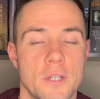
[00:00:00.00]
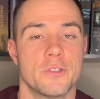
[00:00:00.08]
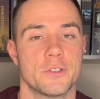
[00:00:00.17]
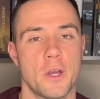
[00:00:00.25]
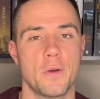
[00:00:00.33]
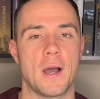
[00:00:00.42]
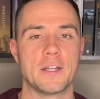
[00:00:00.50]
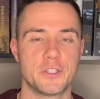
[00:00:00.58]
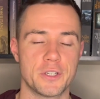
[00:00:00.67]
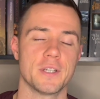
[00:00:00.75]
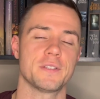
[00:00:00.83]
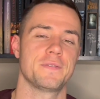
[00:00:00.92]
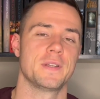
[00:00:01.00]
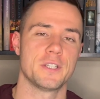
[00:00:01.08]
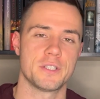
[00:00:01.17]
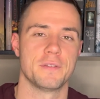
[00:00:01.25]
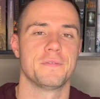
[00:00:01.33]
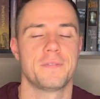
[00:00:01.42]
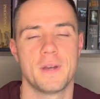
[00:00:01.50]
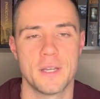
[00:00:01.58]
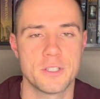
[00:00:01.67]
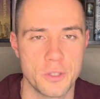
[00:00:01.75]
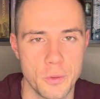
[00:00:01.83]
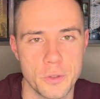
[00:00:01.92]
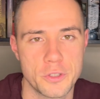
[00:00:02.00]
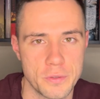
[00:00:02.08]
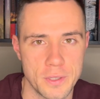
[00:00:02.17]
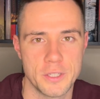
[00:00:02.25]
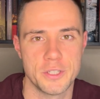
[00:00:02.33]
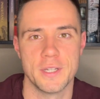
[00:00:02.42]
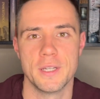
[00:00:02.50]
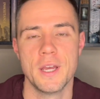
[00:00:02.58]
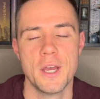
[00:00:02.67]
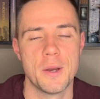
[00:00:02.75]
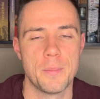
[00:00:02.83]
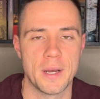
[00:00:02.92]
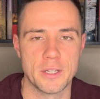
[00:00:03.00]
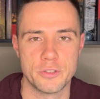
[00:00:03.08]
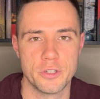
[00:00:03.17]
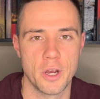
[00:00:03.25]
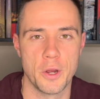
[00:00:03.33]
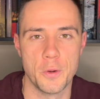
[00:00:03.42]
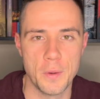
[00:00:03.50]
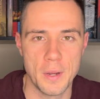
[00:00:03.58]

So I just finished the First Law trilogy by Joe